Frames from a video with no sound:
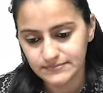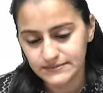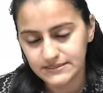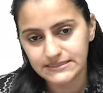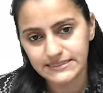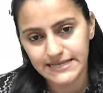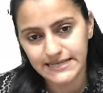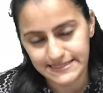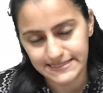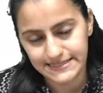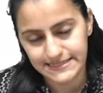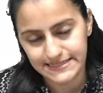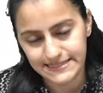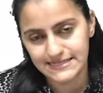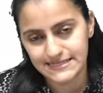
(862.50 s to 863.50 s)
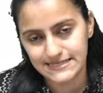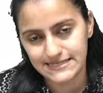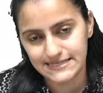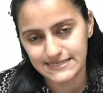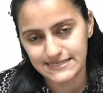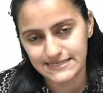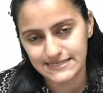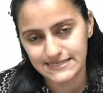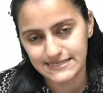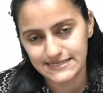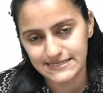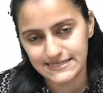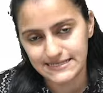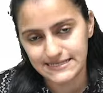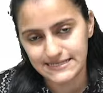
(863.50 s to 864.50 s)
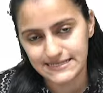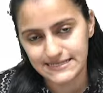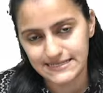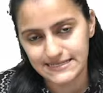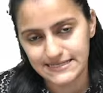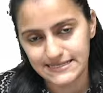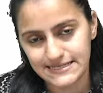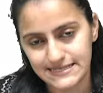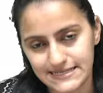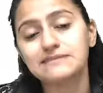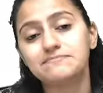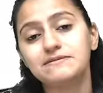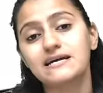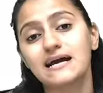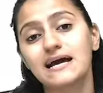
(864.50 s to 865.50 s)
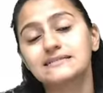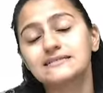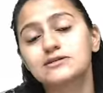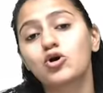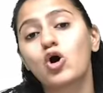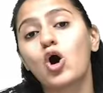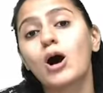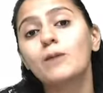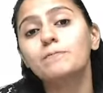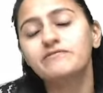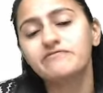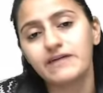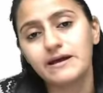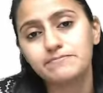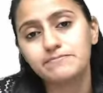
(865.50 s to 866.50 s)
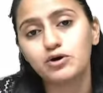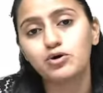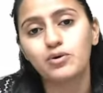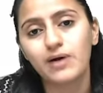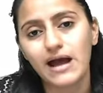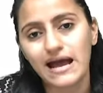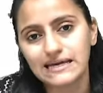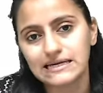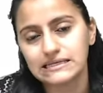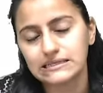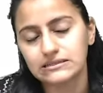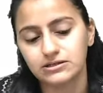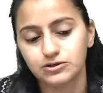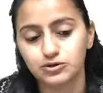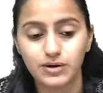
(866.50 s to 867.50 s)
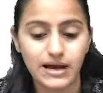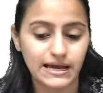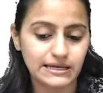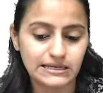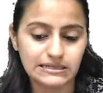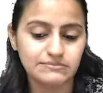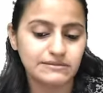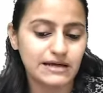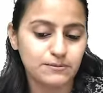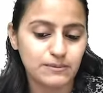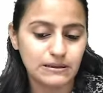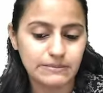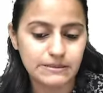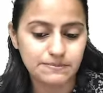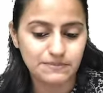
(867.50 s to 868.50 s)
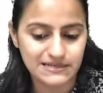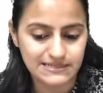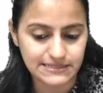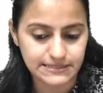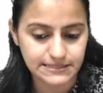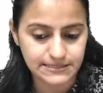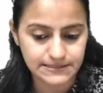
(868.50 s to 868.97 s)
Yes, TB has lymphocytosis, TB has cobweb coagulum that will be present.